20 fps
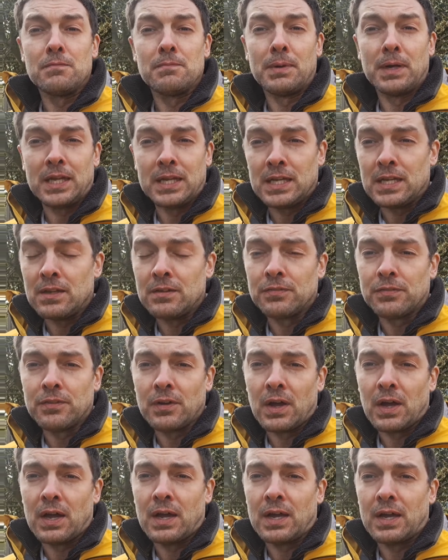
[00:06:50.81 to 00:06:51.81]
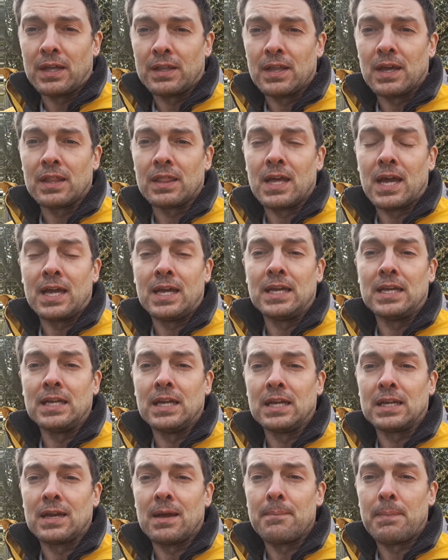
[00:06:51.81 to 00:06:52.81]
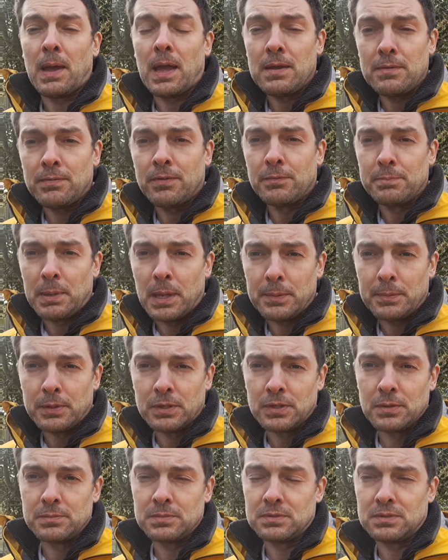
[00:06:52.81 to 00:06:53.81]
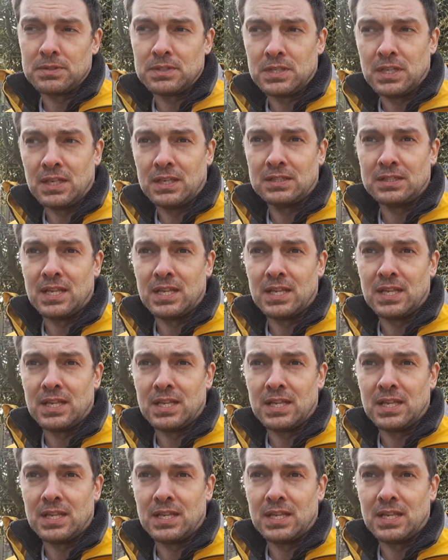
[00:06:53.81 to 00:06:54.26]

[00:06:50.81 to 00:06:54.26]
believe uh, that they can pay for people come to,